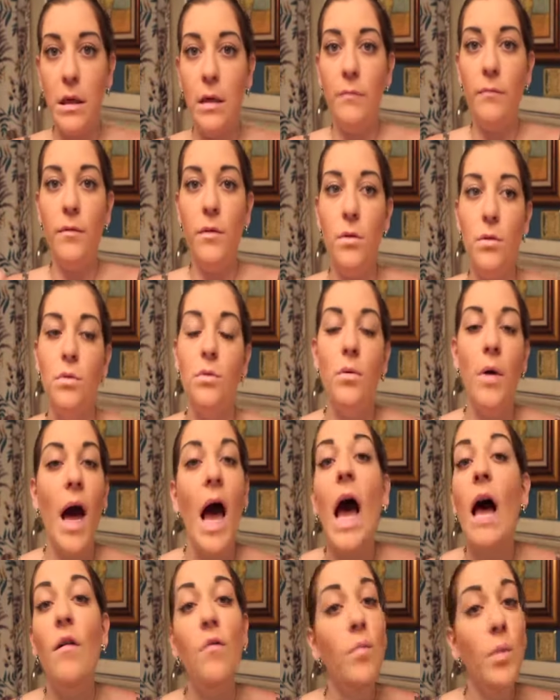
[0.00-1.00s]
If you
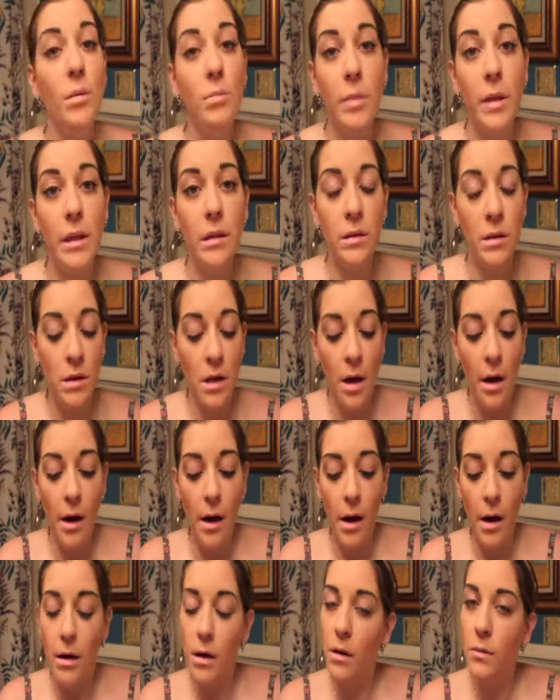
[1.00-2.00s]
have been bitten,
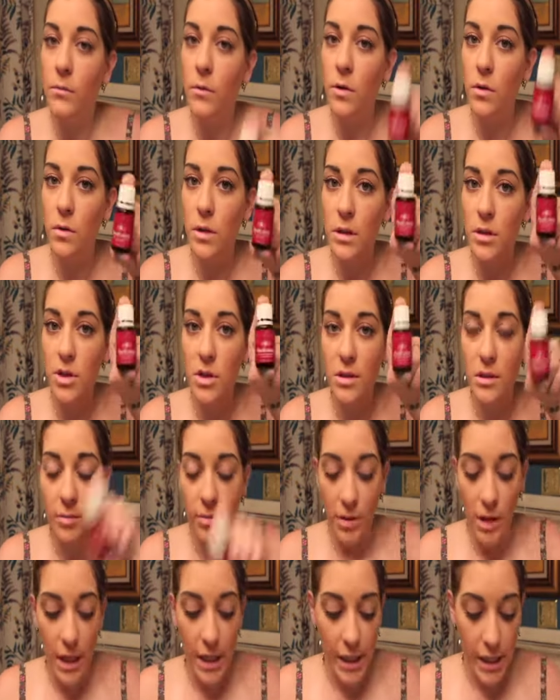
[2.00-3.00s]
you can just
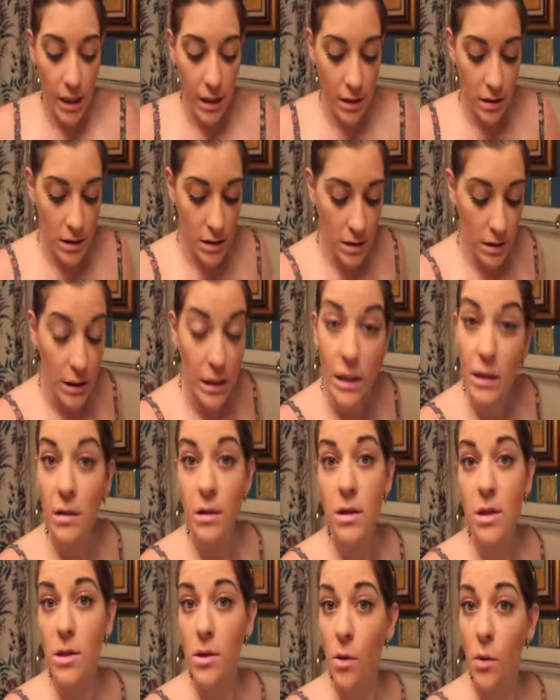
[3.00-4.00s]
apply it
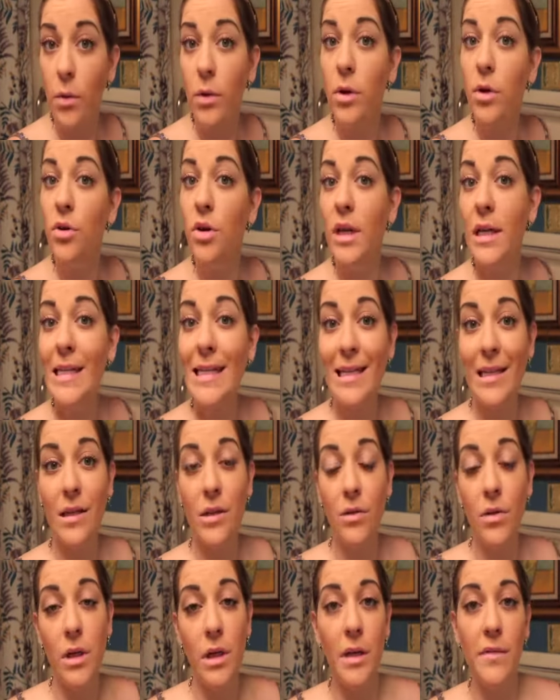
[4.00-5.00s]
neat, or you can
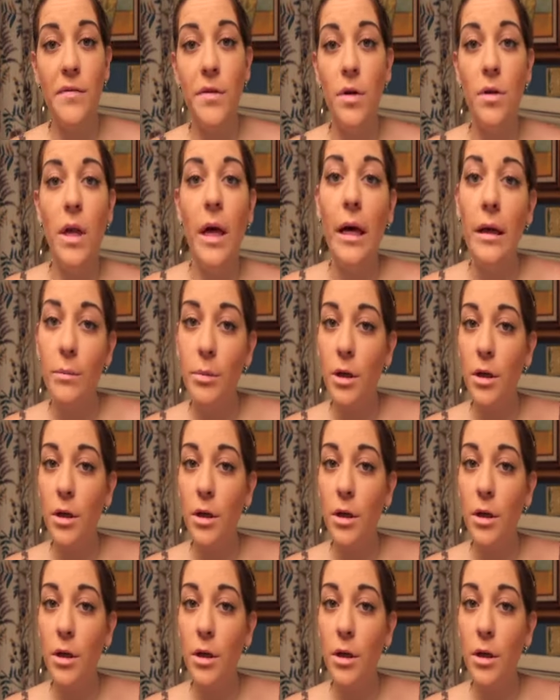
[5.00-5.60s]
dilute it if you like.